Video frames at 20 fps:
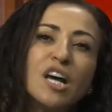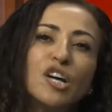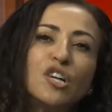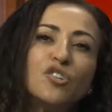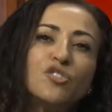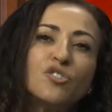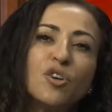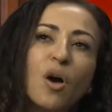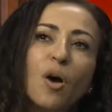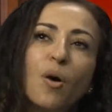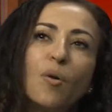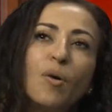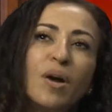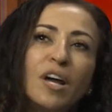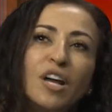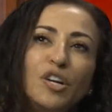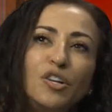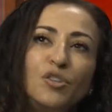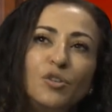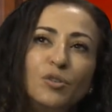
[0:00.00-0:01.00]
so
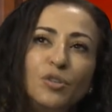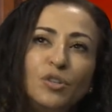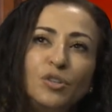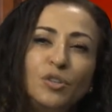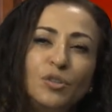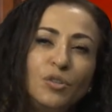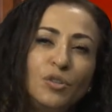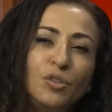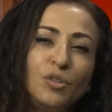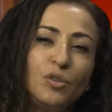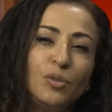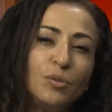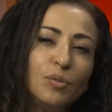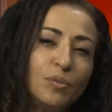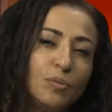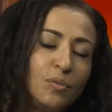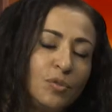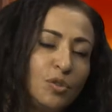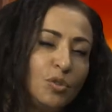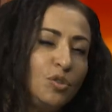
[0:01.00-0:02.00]
you, you you
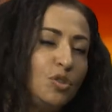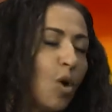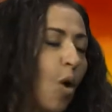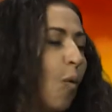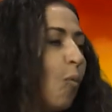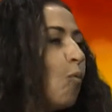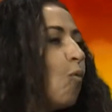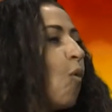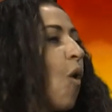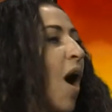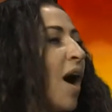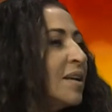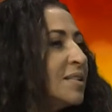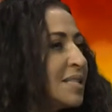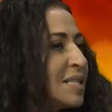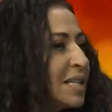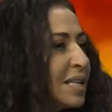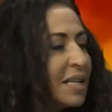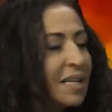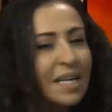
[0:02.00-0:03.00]
you don't want
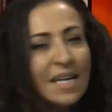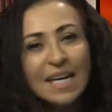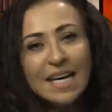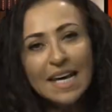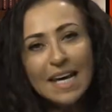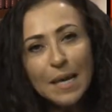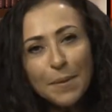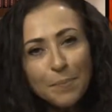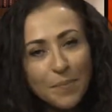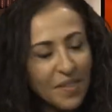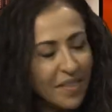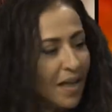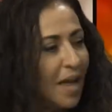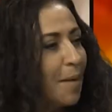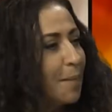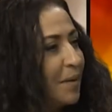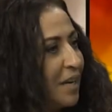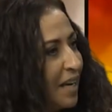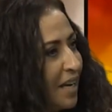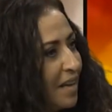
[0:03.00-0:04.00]
to keep them
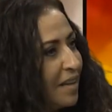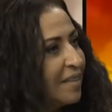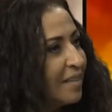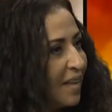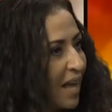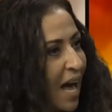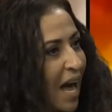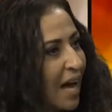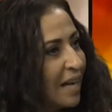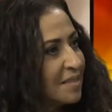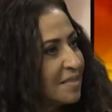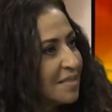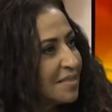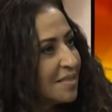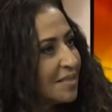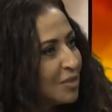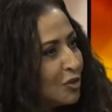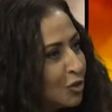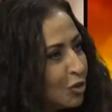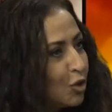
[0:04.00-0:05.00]
in that
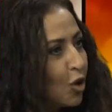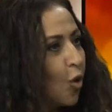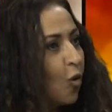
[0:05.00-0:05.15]
you know